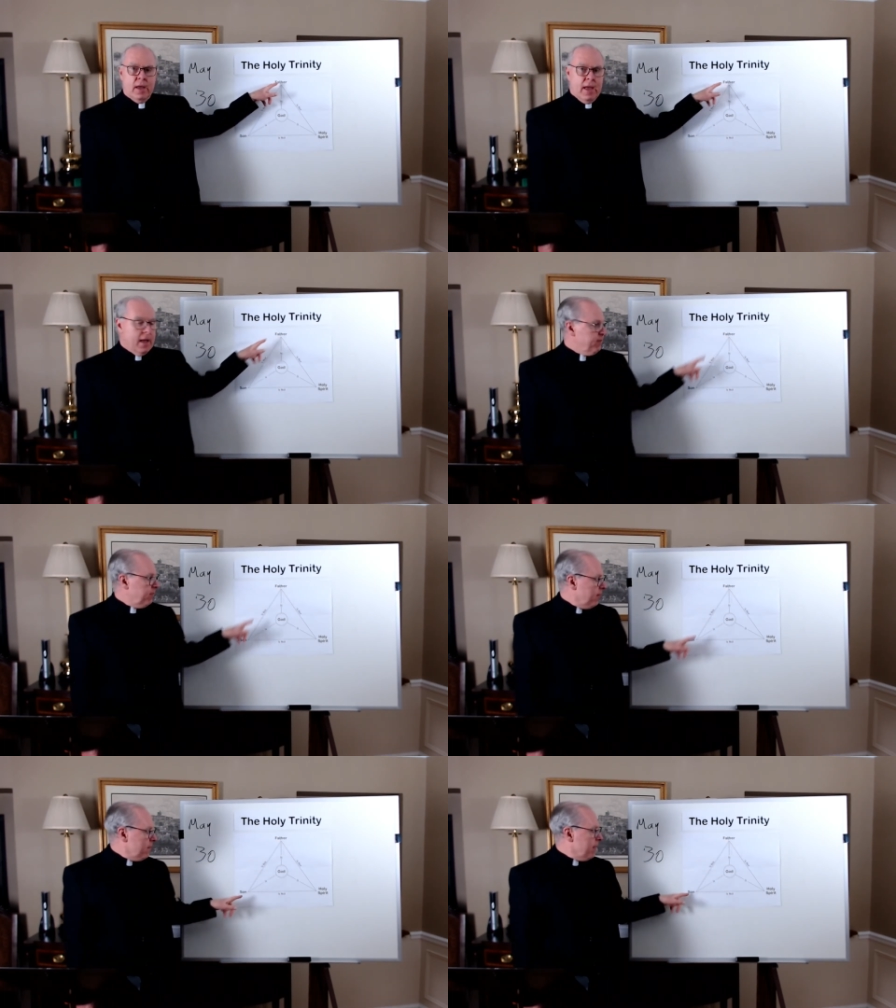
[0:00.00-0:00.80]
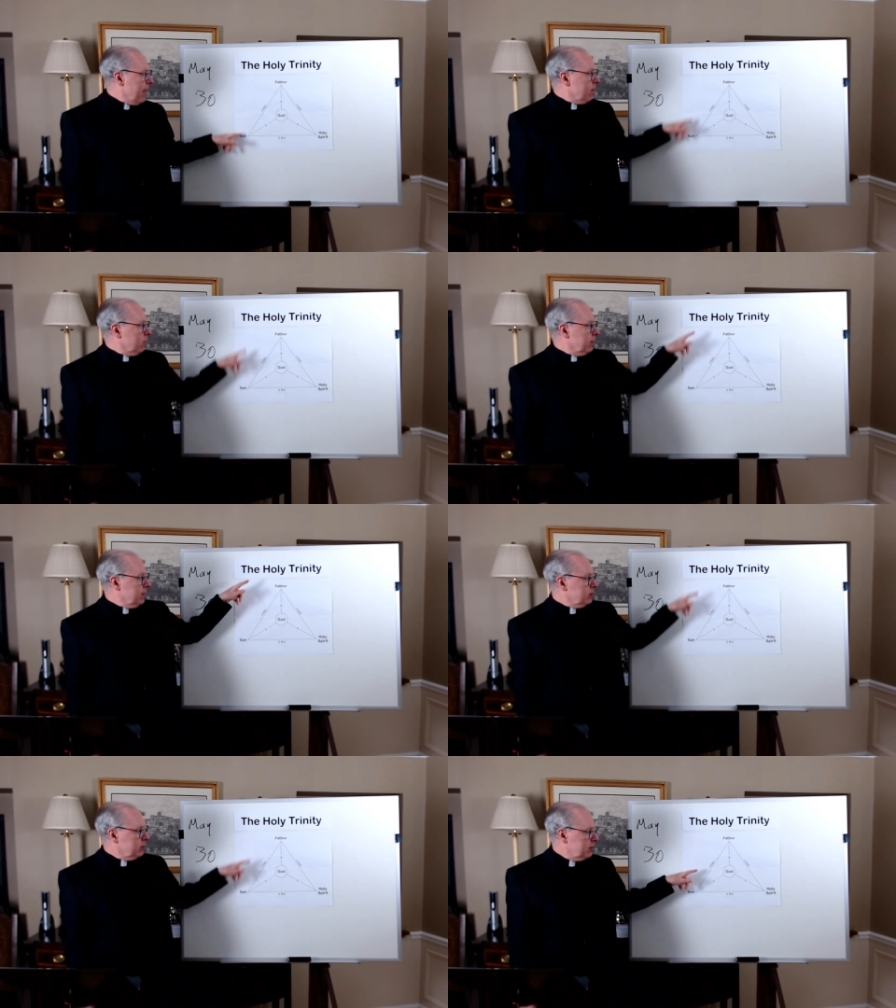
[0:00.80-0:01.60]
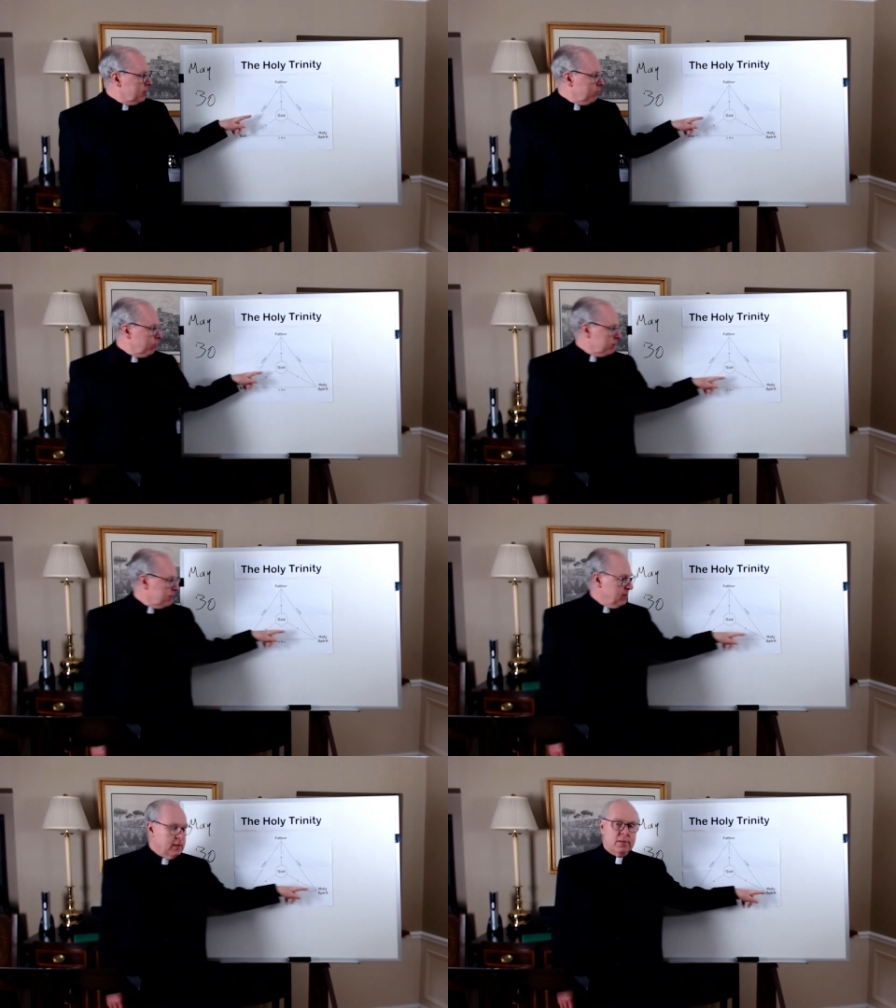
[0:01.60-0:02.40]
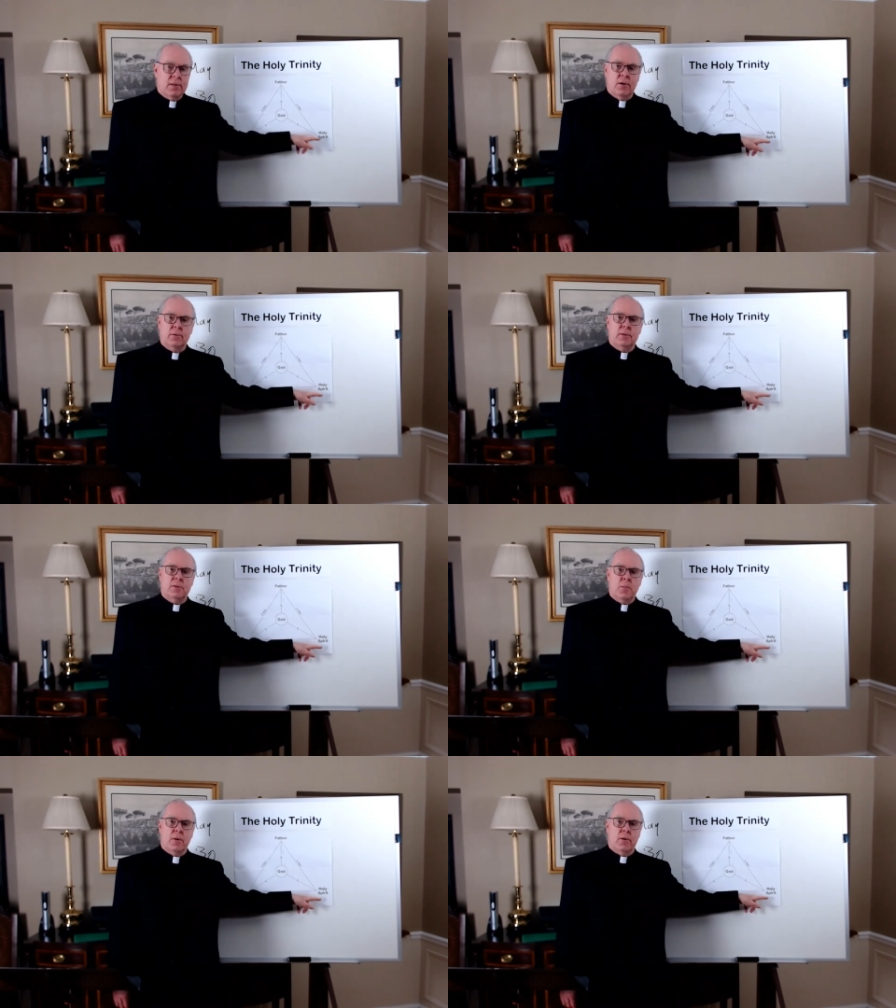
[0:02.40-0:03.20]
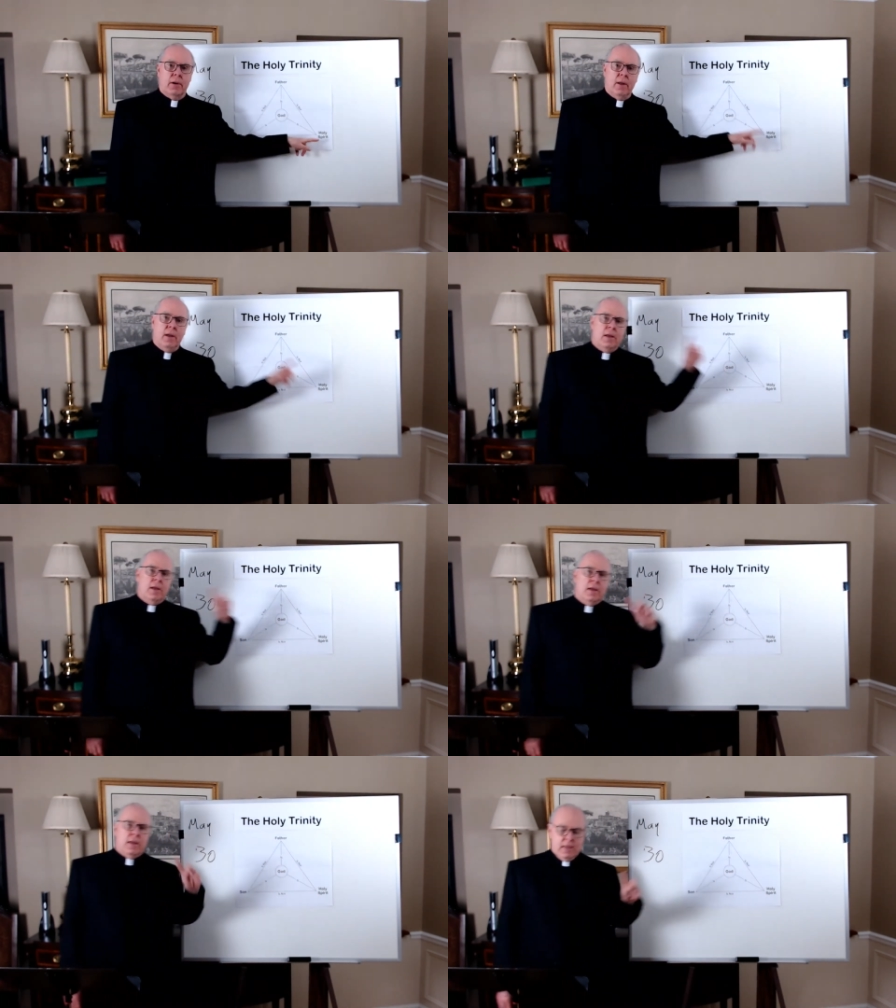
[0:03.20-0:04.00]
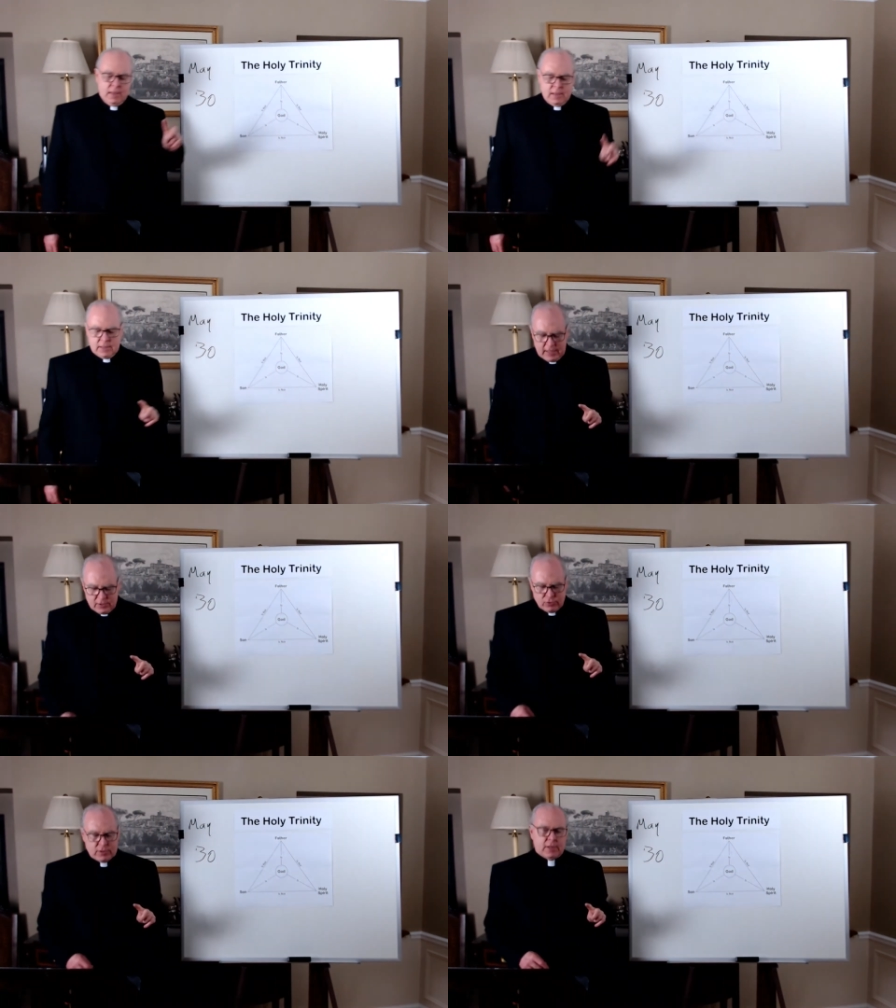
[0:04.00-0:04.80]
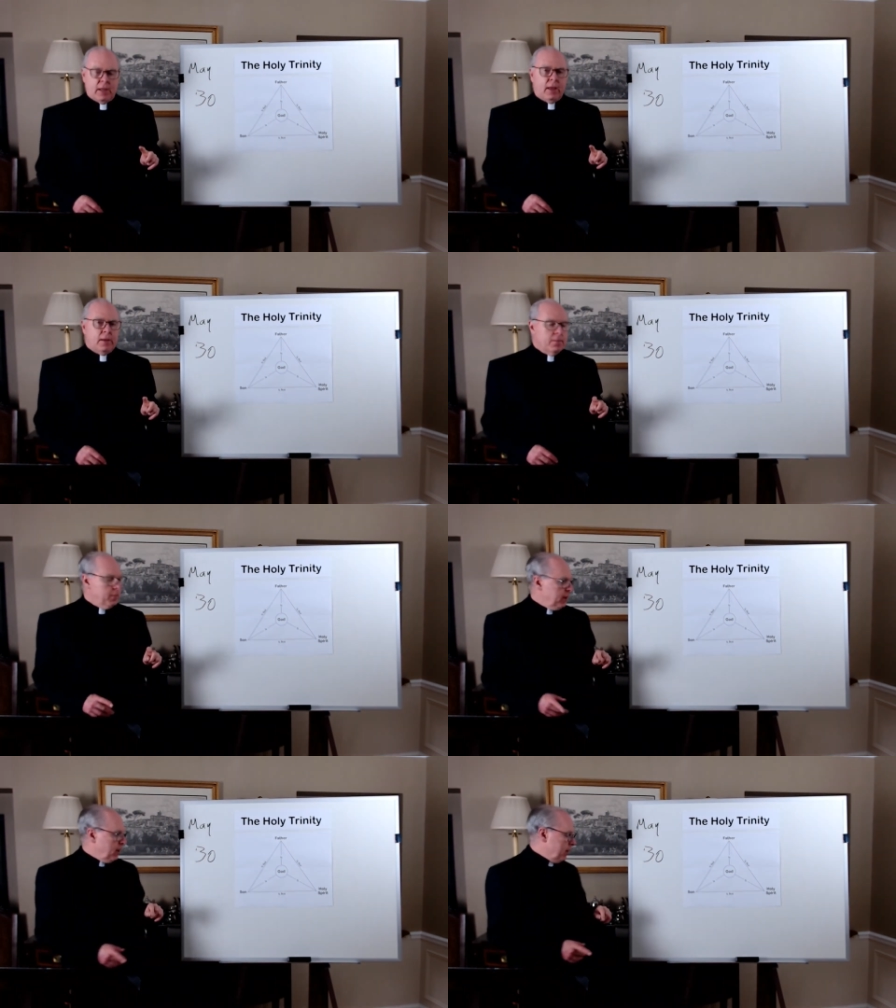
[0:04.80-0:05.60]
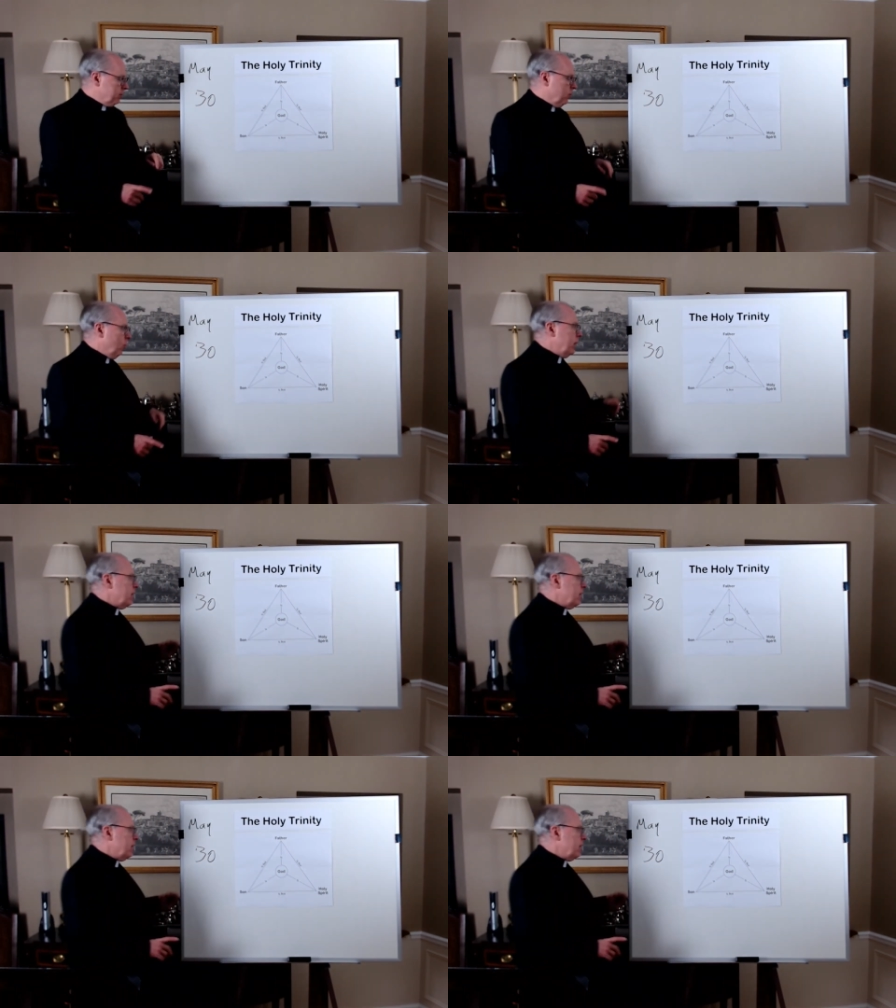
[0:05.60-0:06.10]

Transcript: And from that relationship proceeds the Holy Spirit. Interesting because we